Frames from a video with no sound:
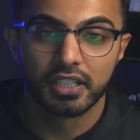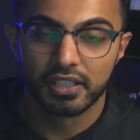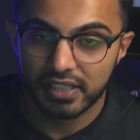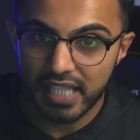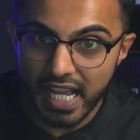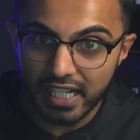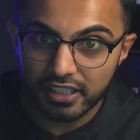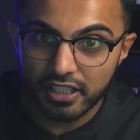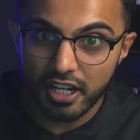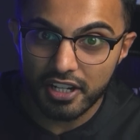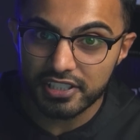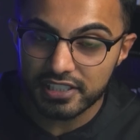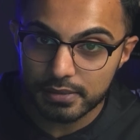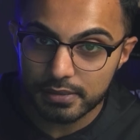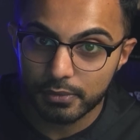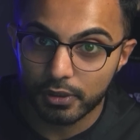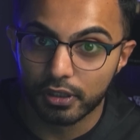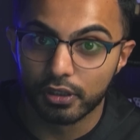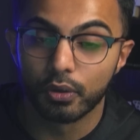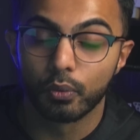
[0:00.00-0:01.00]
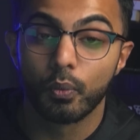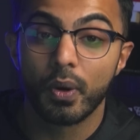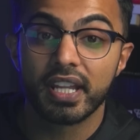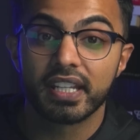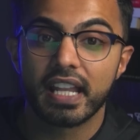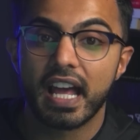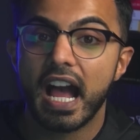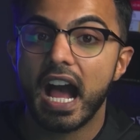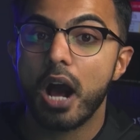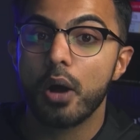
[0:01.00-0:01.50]
That customer
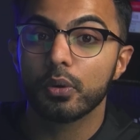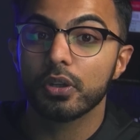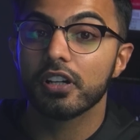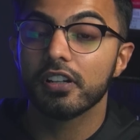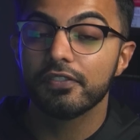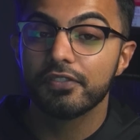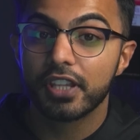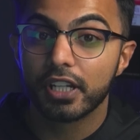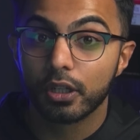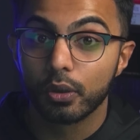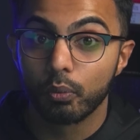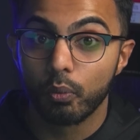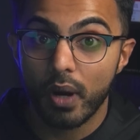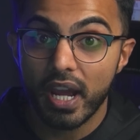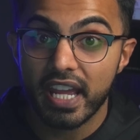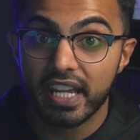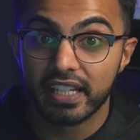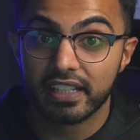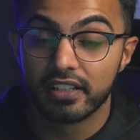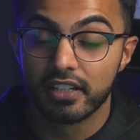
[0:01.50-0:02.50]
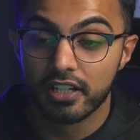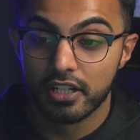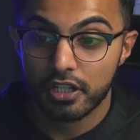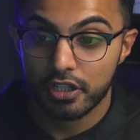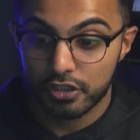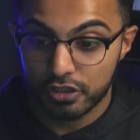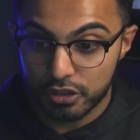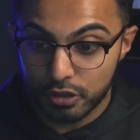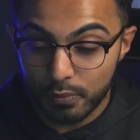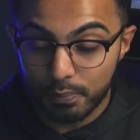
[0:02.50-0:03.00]
went out of their way
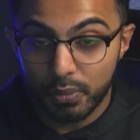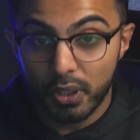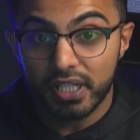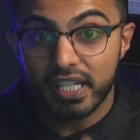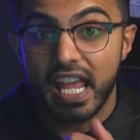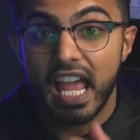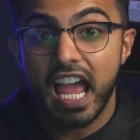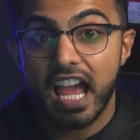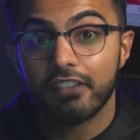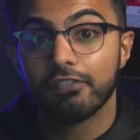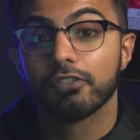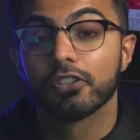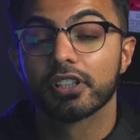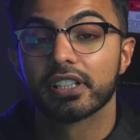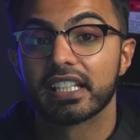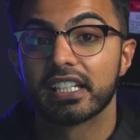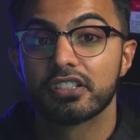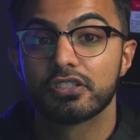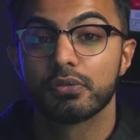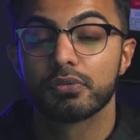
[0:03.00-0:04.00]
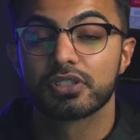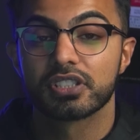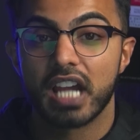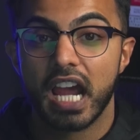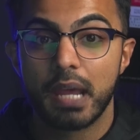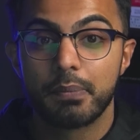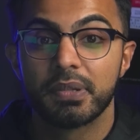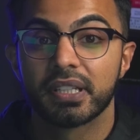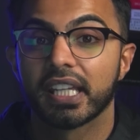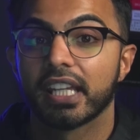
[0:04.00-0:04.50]
to put effort into
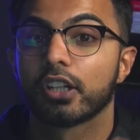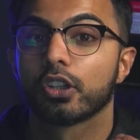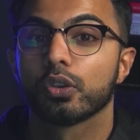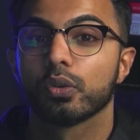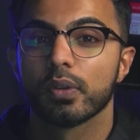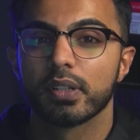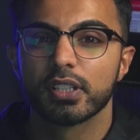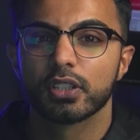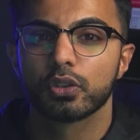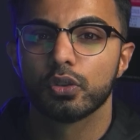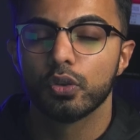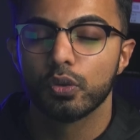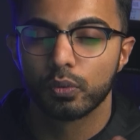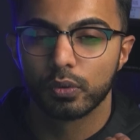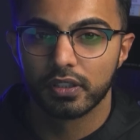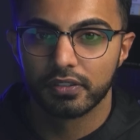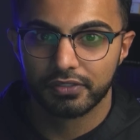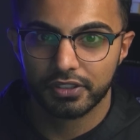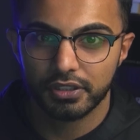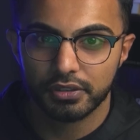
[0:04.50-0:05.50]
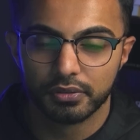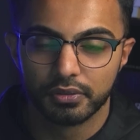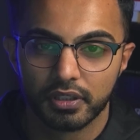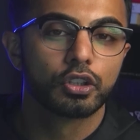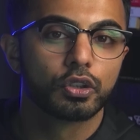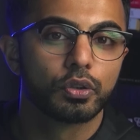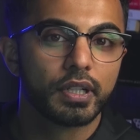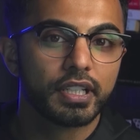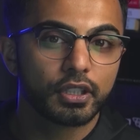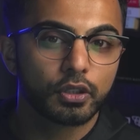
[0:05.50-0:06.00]
typing a critical review.
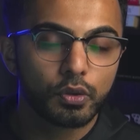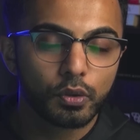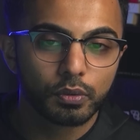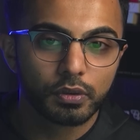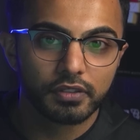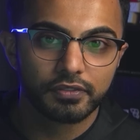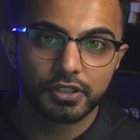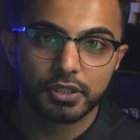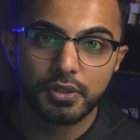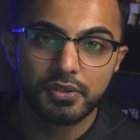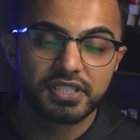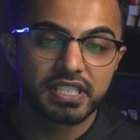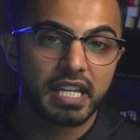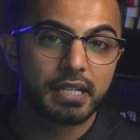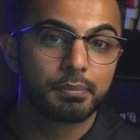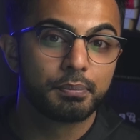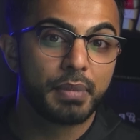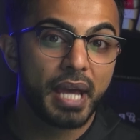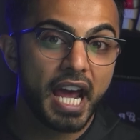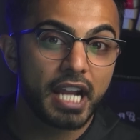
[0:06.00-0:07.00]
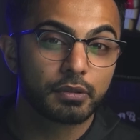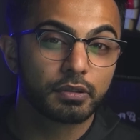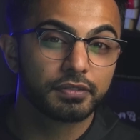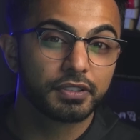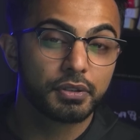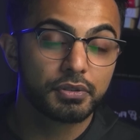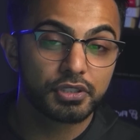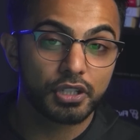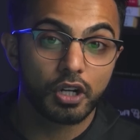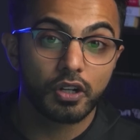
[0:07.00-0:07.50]
Critical reviews and bad
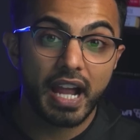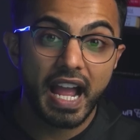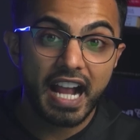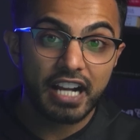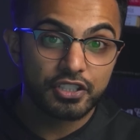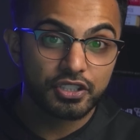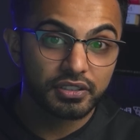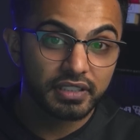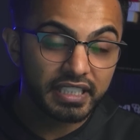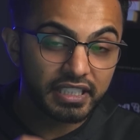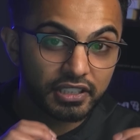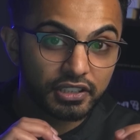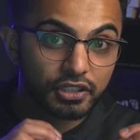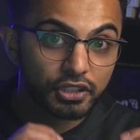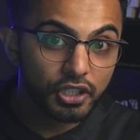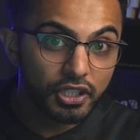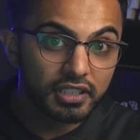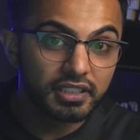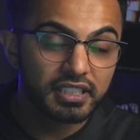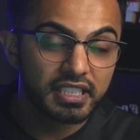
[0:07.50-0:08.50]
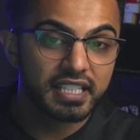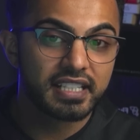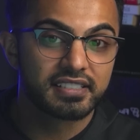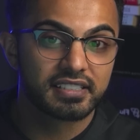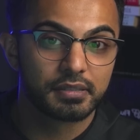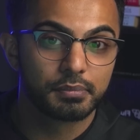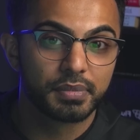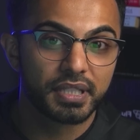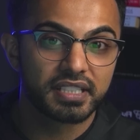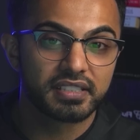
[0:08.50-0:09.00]
reviews are actually good things
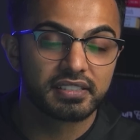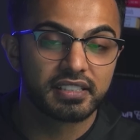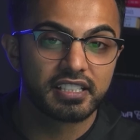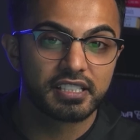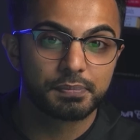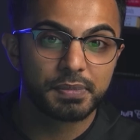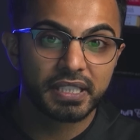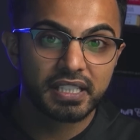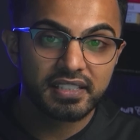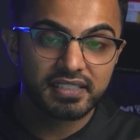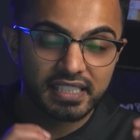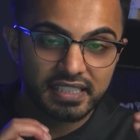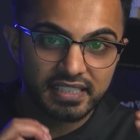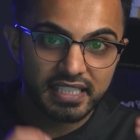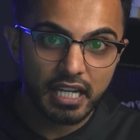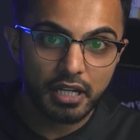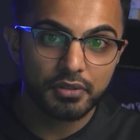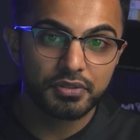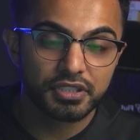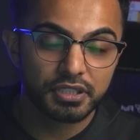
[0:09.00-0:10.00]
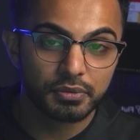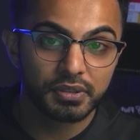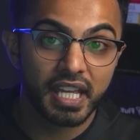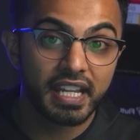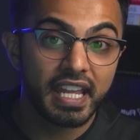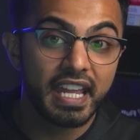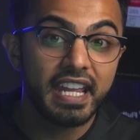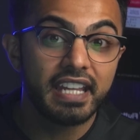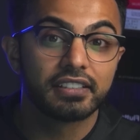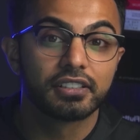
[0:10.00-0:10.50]
in business because it tells you
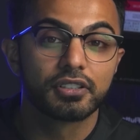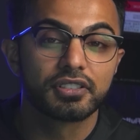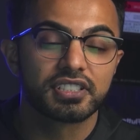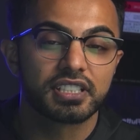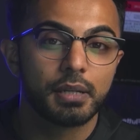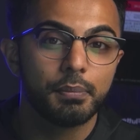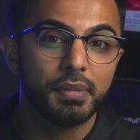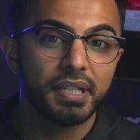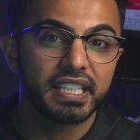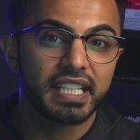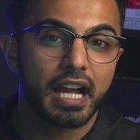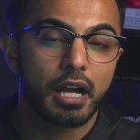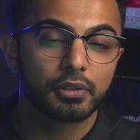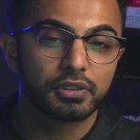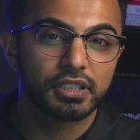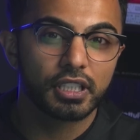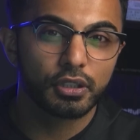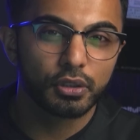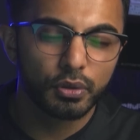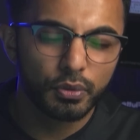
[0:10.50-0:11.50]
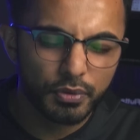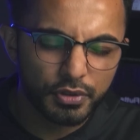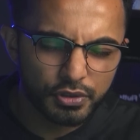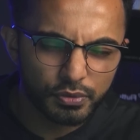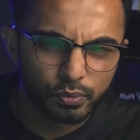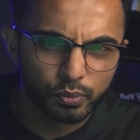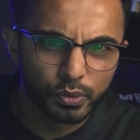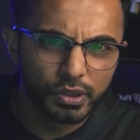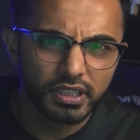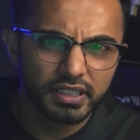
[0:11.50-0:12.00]
that, hey, there's somebody out there who was
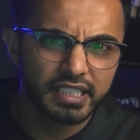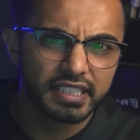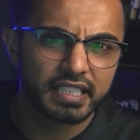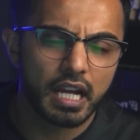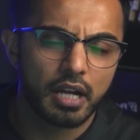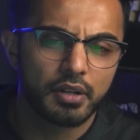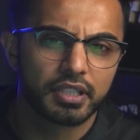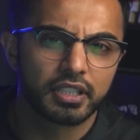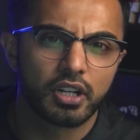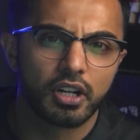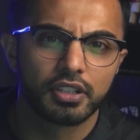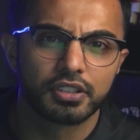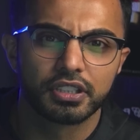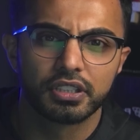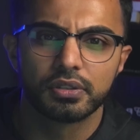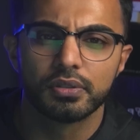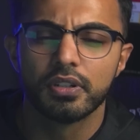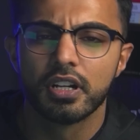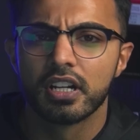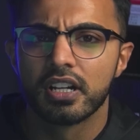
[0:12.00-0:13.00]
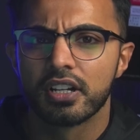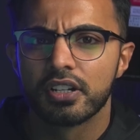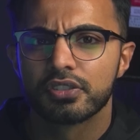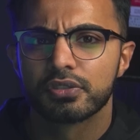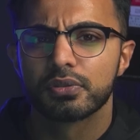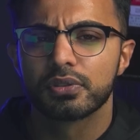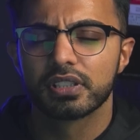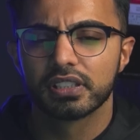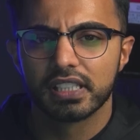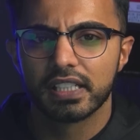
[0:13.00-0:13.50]
really counting on you
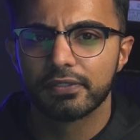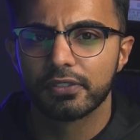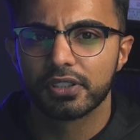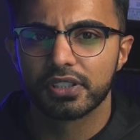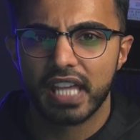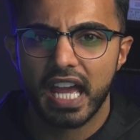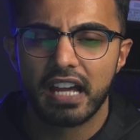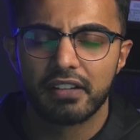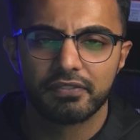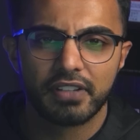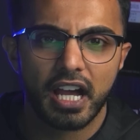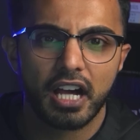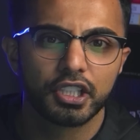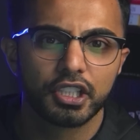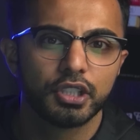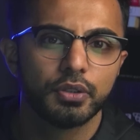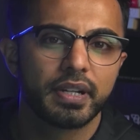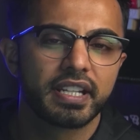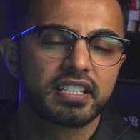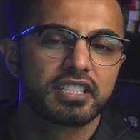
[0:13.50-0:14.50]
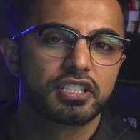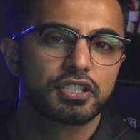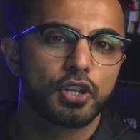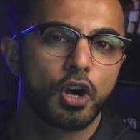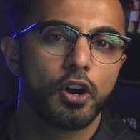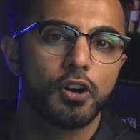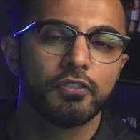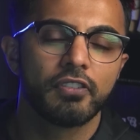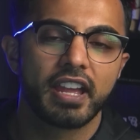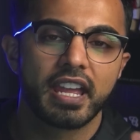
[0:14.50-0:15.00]
to deliver that value and
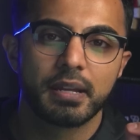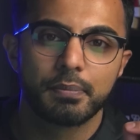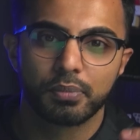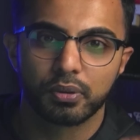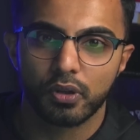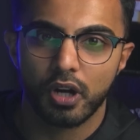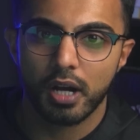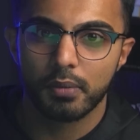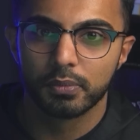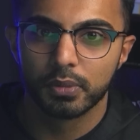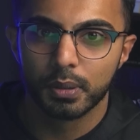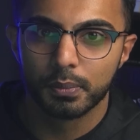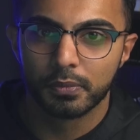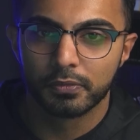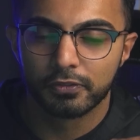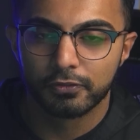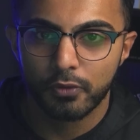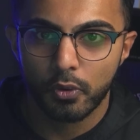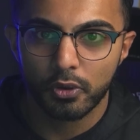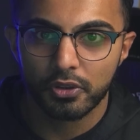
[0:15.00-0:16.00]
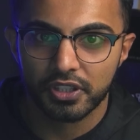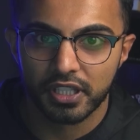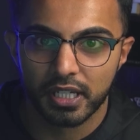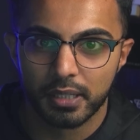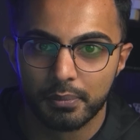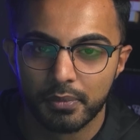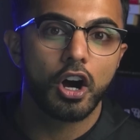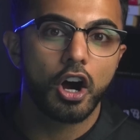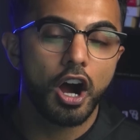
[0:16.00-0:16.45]
solve a problem for them.